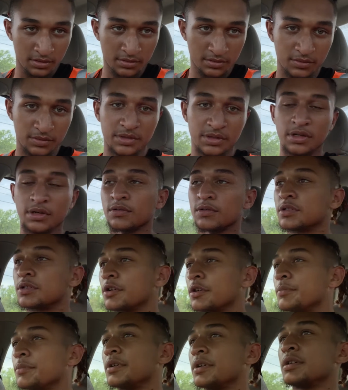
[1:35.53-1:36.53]
What's good with
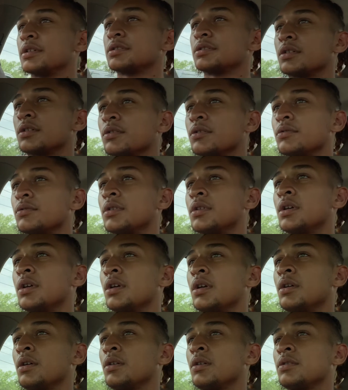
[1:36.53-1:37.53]
y'all, man? So
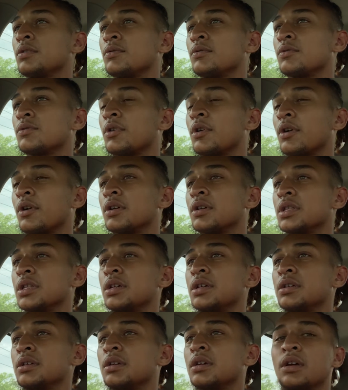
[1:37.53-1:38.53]

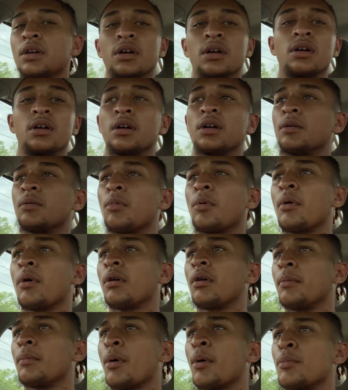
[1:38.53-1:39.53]
currently, I'm,
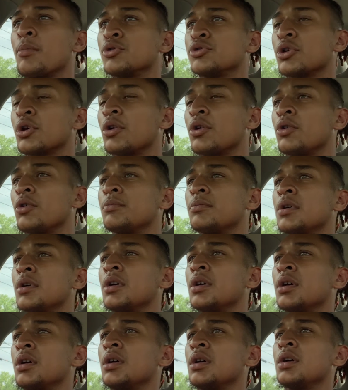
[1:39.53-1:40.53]
I'm almost home.
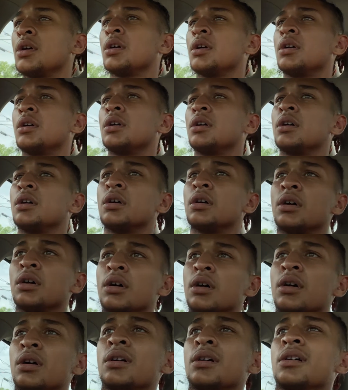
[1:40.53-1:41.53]

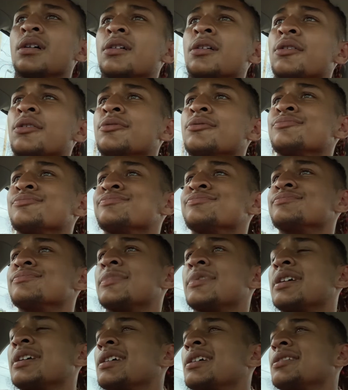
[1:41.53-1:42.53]

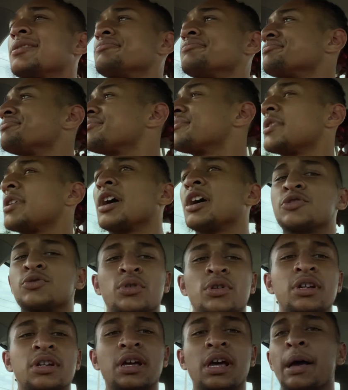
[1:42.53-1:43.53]
Um, and I just
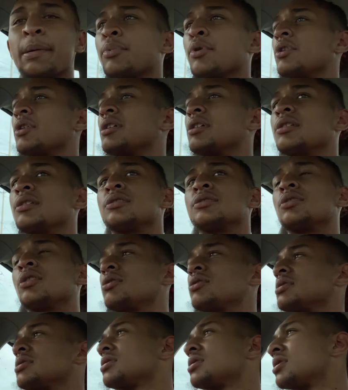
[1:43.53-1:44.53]
wanted to hop on here, you
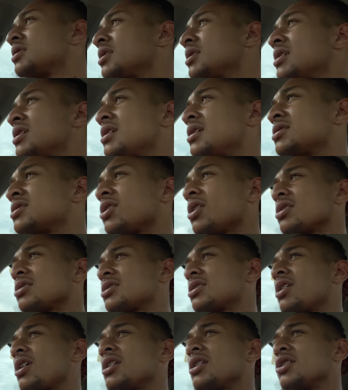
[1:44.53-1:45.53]
know, just talk
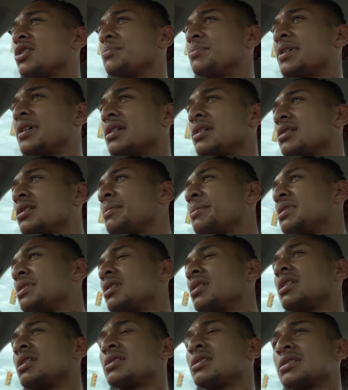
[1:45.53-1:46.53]
to y'all a little bit. Let me
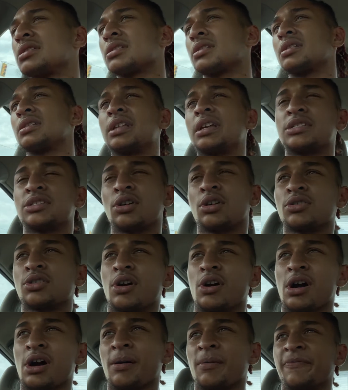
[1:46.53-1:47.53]
just let y'all
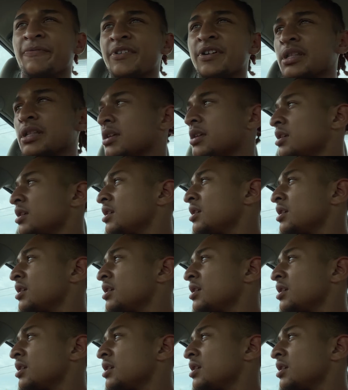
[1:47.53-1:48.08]
know how I'm feeling.